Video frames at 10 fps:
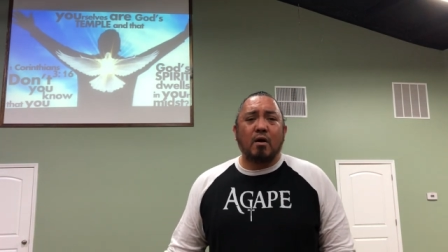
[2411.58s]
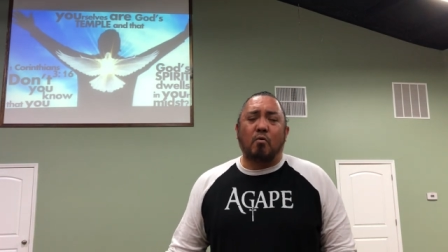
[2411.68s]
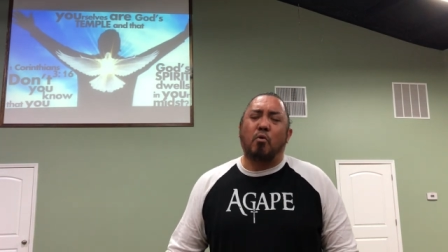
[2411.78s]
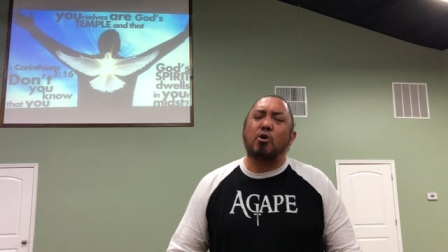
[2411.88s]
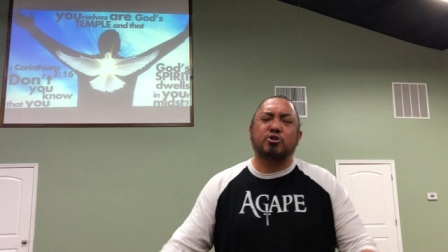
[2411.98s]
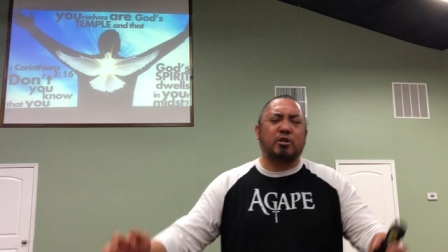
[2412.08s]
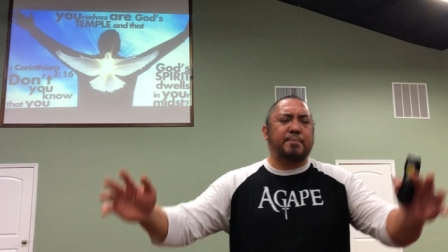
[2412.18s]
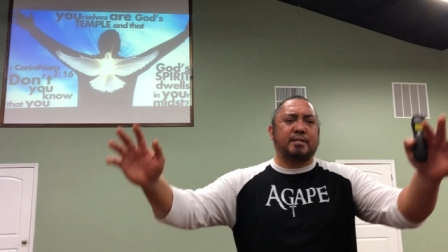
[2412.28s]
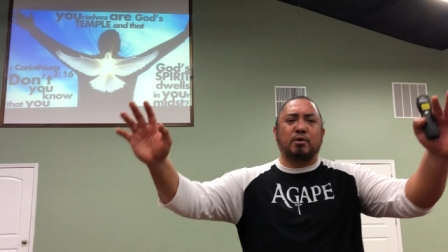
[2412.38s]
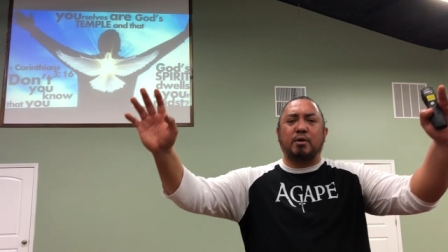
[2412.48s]
Worship
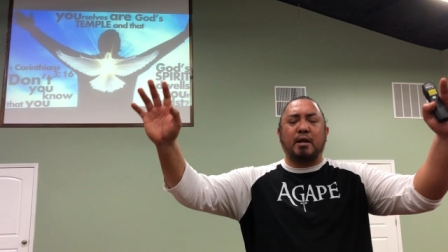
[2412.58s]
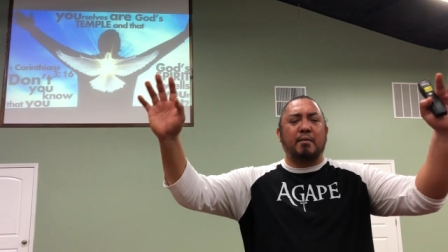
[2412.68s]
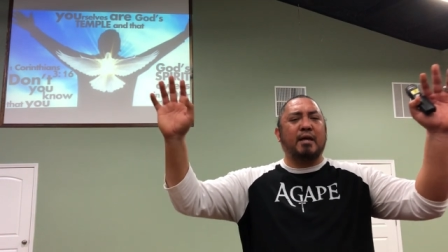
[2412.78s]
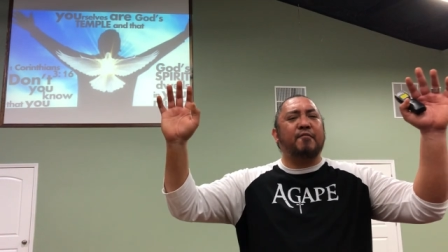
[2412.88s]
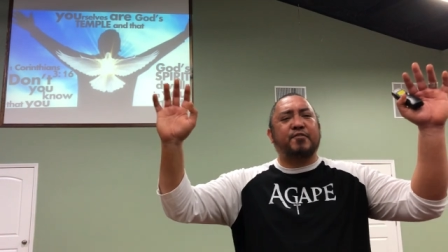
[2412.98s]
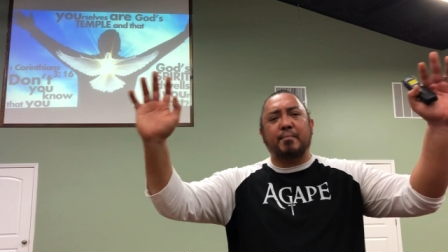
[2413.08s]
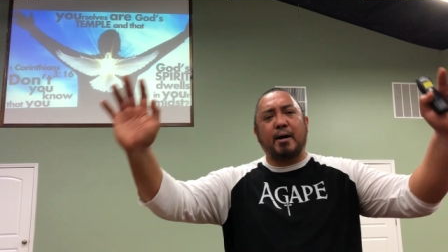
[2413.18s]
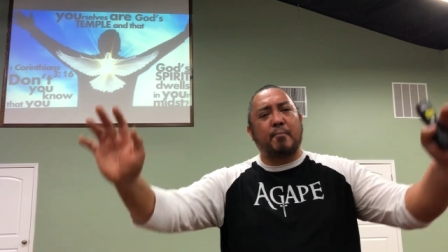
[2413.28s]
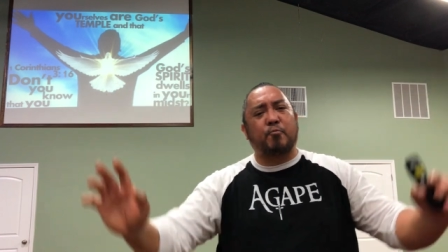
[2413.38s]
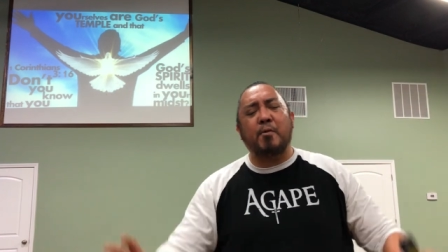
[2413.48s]
His holy name. Lift Him
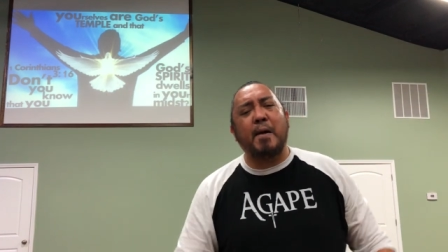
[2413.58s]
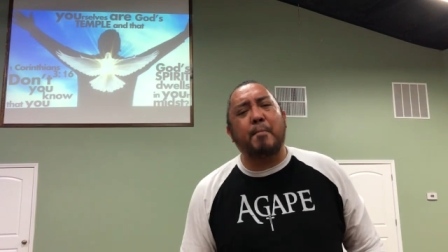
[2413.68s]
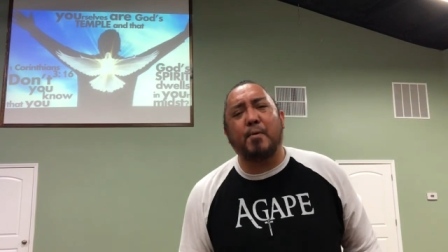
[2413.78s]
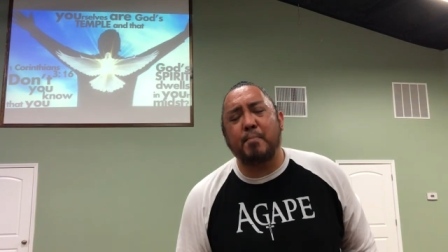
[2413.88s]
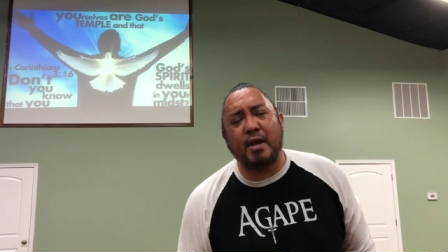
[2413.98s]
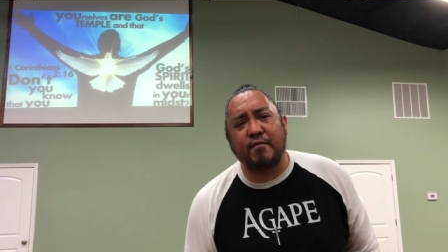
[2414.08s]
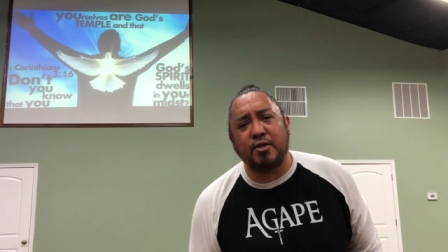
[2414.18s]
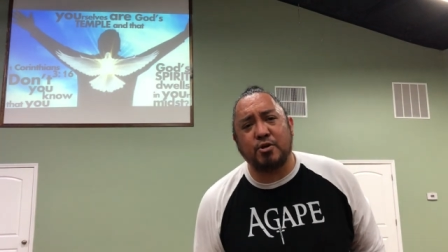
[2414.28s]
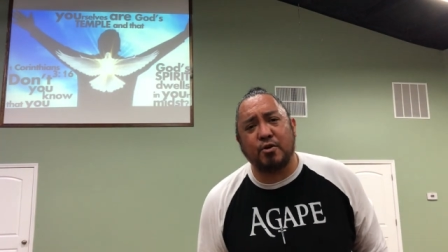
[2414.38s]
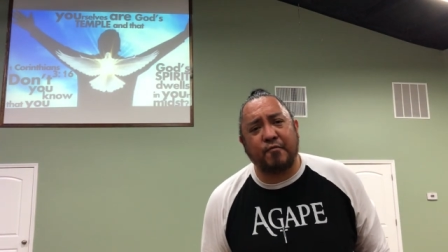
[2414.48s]
up. Remember,
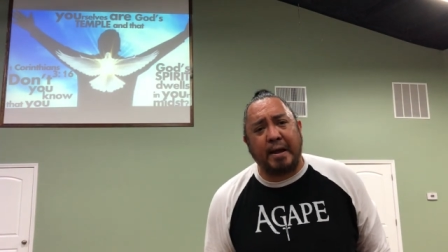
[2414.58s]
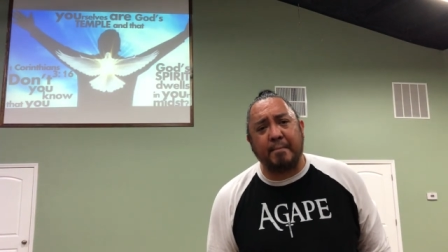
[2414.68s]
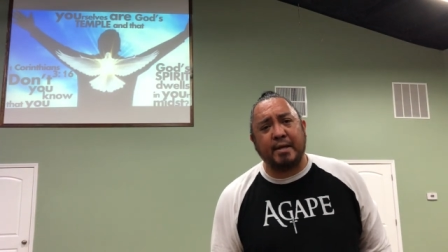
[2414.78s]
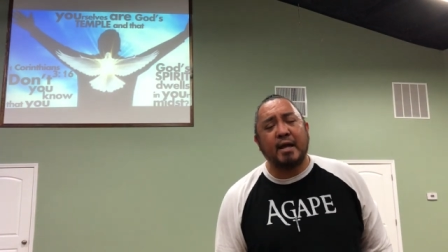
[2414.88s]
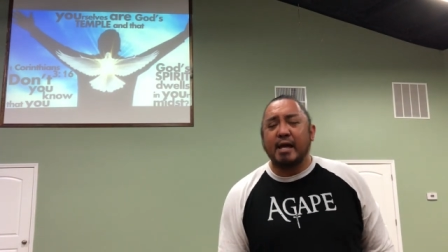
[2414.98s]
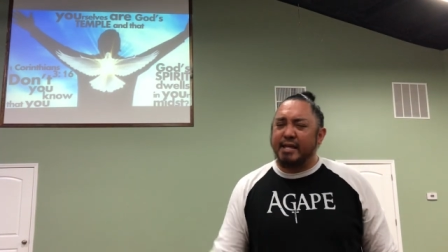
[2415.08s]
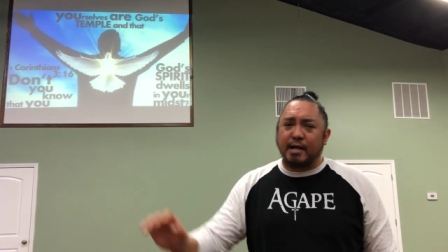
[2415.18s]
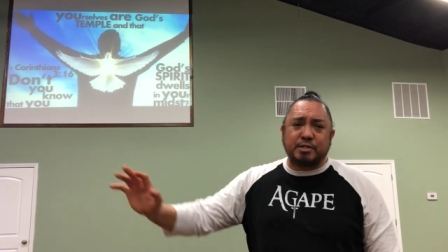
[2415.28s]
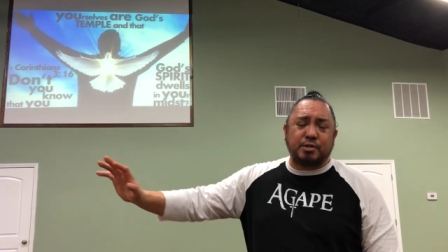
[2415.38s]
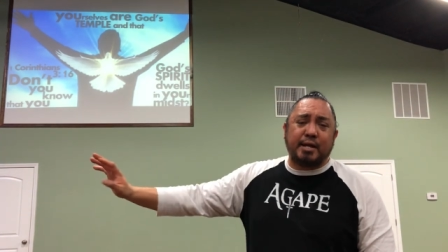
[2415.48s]
beloved church family,
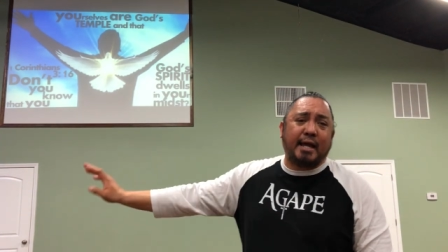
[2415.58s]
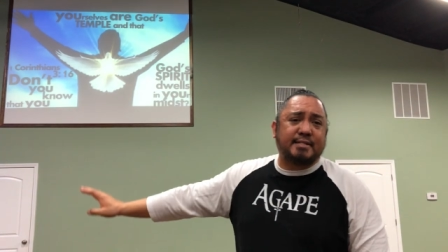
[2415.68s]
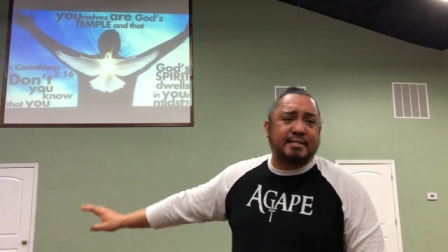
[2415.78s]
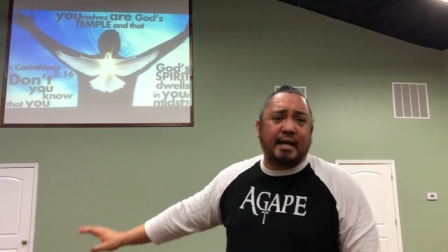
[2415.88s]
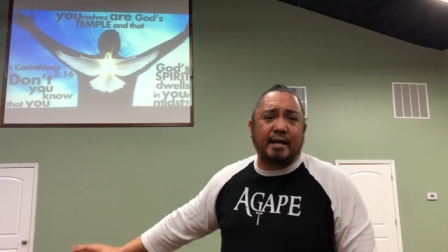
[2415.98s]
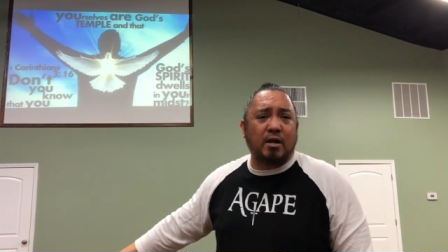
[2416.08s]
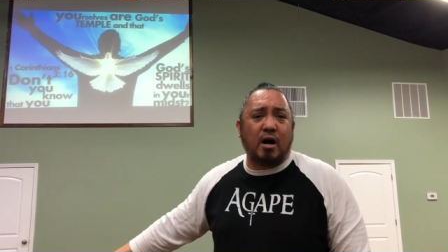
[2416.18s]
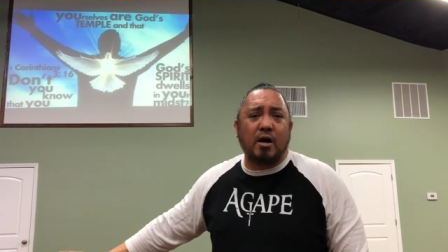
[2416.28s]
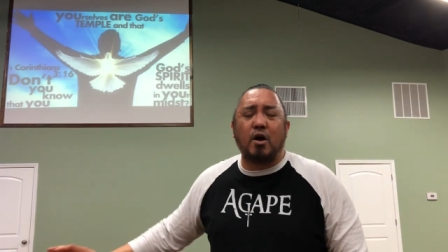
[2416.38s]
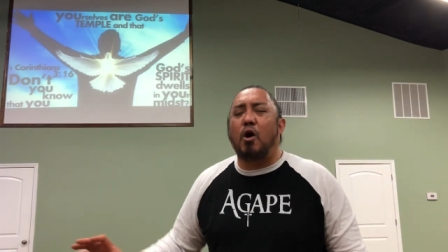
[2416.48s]
yesterday's dead and
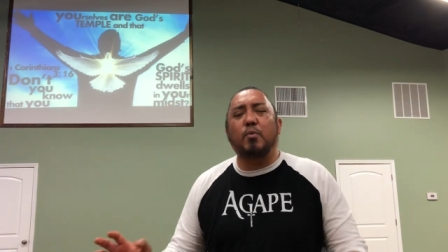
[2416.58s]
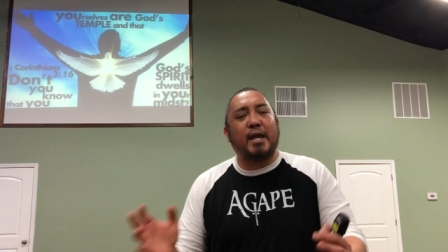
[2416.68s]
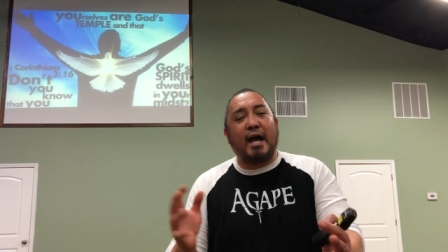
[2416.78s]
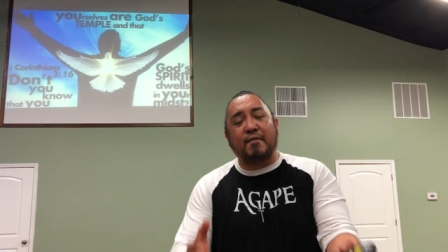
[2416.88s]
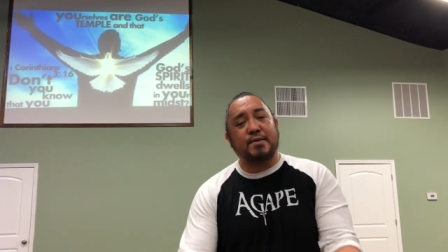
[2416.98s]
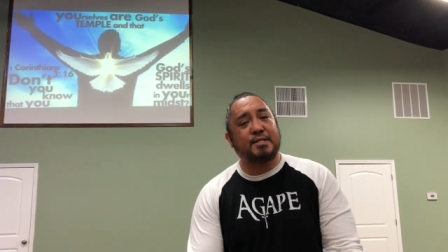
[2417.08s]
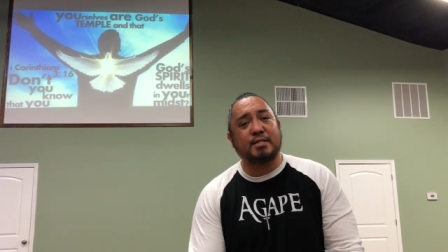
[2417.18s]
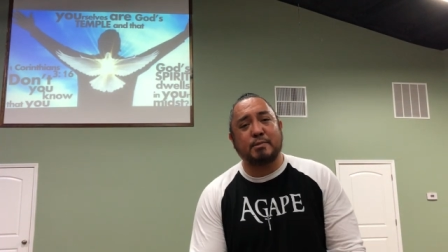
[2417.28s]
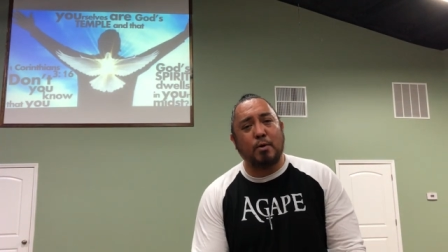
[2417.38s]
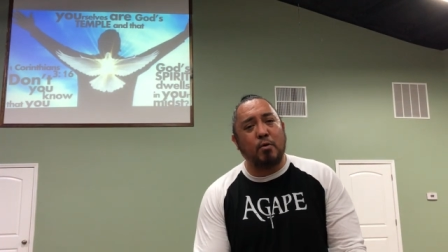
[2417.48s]
gone. All we have is
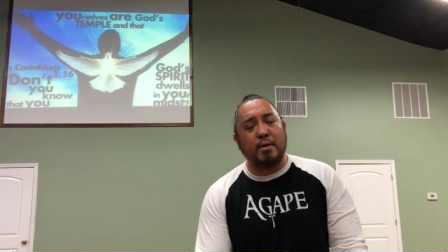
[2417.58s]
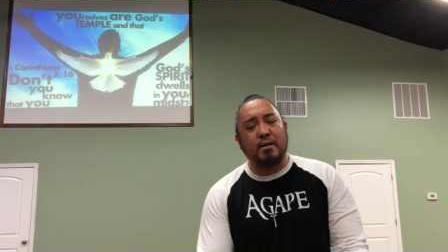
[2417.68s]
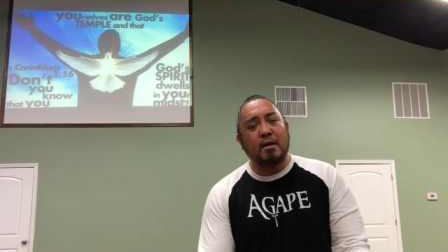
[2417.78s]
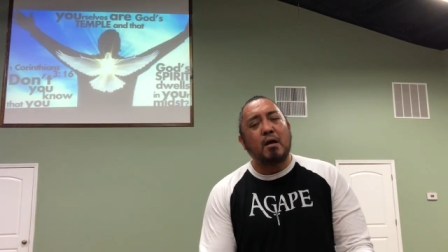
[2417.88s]
this moment.